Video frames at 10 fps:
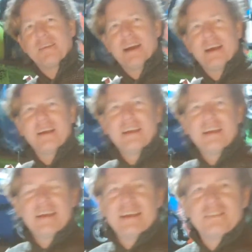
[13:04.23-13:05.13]
right,
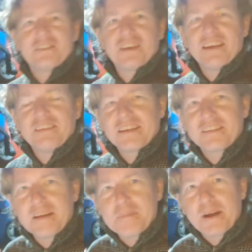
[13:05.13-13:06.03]
is chasing
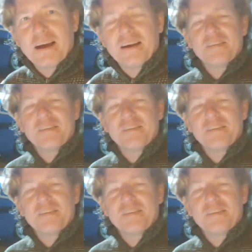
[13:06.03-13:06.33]
some car